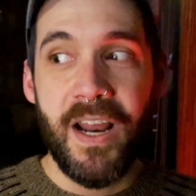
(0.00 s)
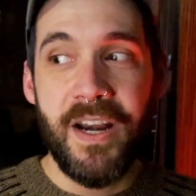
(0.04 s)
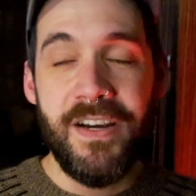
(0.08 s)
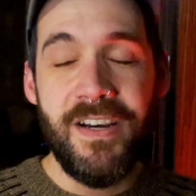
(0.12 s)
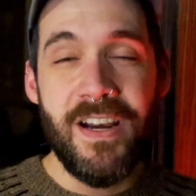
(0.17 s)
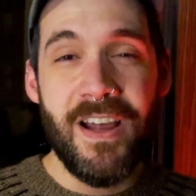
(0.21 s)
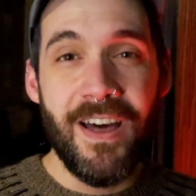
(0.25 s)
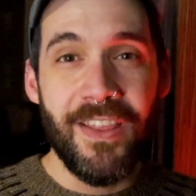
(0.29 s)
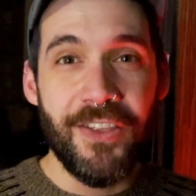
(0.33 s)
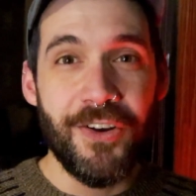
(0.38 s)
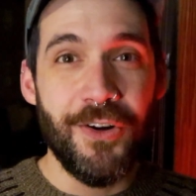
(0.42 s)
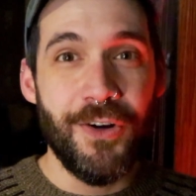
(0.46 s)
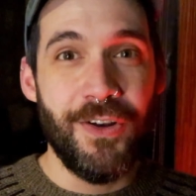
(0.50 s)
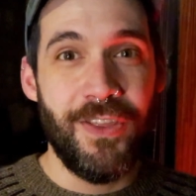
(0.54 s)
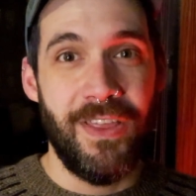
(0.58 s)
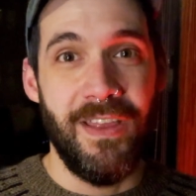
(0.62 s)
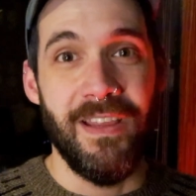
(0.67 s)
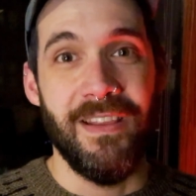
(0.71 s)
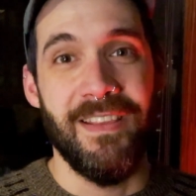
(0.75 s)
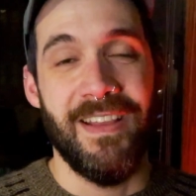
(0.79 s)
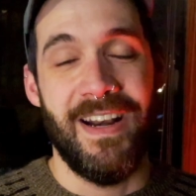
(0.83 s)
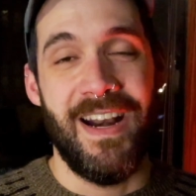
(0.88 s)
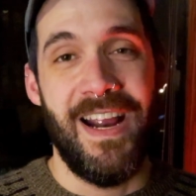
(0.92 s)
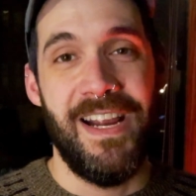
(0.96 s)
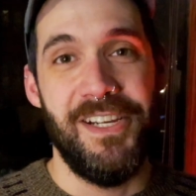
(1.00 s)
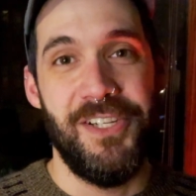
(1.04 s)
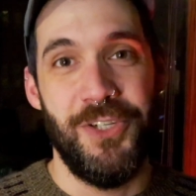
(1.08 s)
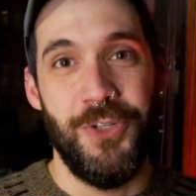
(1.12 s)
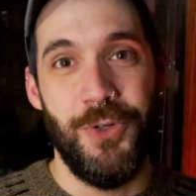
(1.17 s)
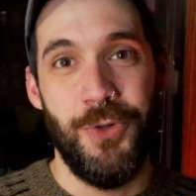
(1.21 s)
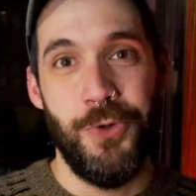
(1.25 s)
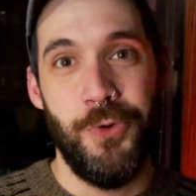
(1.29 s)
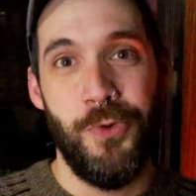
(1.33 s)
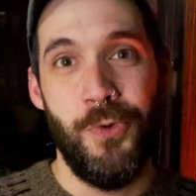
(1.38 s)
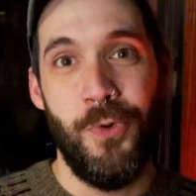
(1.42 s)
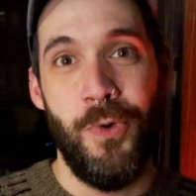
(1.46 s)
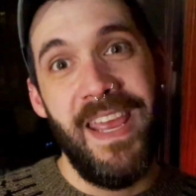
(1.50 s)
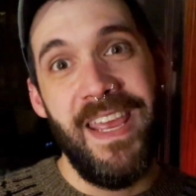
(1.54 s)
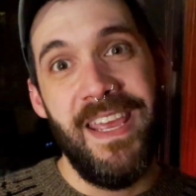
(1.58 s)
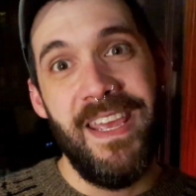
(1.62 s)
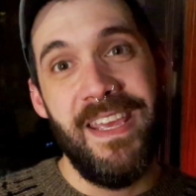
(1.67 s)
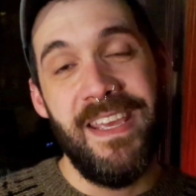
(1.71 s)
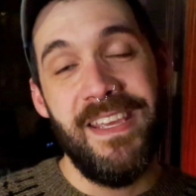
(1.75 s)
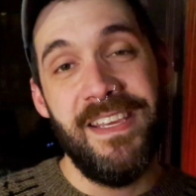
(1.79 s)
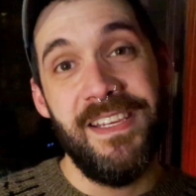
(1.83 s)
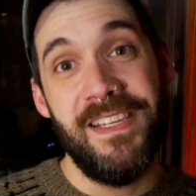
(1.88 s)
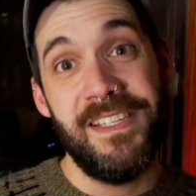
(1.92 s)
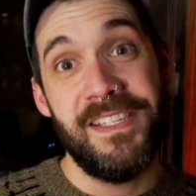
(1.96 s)
Another thing that I do
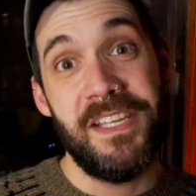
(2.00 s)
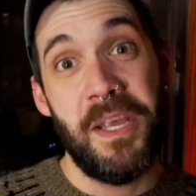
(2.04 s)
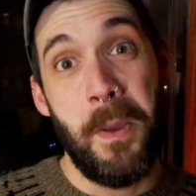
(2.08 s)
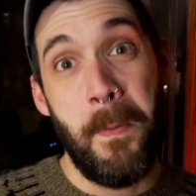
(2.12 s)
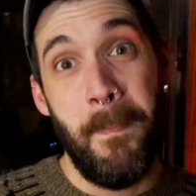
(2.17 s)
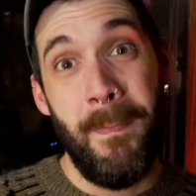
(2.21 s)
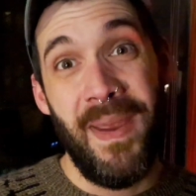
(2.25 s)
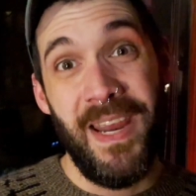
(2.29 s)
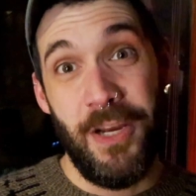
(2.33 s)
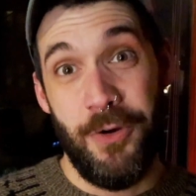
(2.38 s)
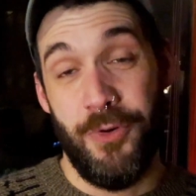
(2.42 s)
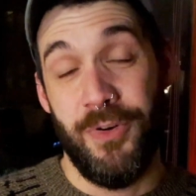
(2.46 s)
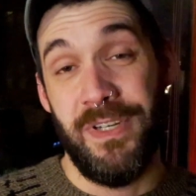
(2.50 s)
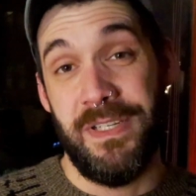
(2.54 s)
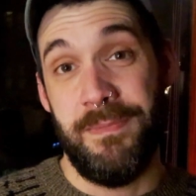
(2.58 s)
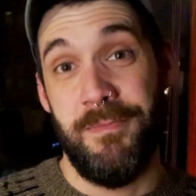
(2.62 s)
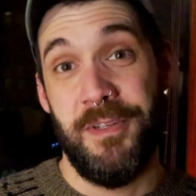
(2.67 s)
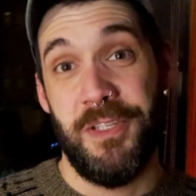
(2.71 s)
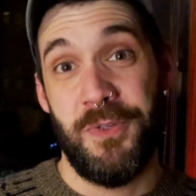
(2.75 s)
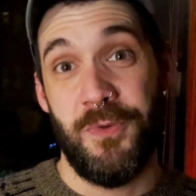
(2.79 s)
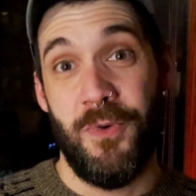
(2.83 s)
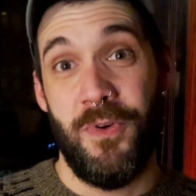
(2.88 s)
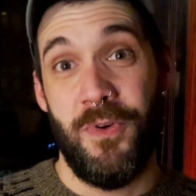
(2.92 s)
is make Christmas